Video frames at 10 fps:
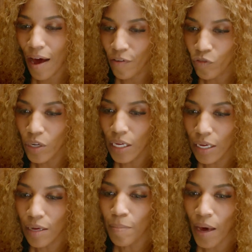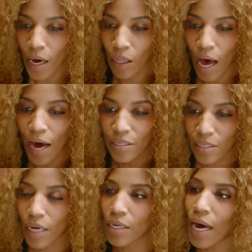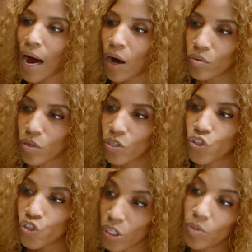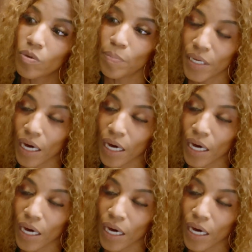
every email I sent out, she would be